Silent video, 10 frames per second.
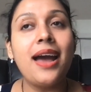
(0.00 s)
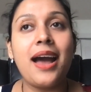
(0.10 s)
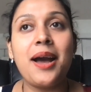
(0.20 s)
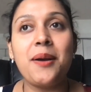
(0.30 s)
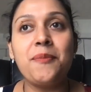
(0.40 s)

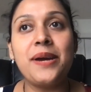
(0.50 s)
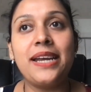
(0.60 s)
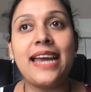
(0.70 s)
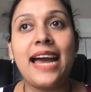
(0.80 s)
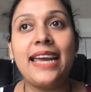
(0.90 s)

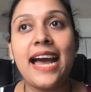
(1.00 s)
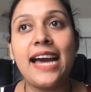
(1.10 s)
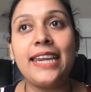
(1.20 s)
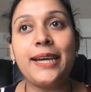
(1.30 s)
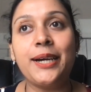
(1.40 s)
But I
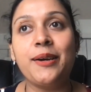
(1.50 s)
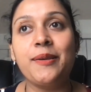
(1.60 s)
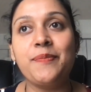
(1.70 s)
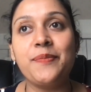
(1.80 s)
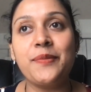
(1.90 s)
had a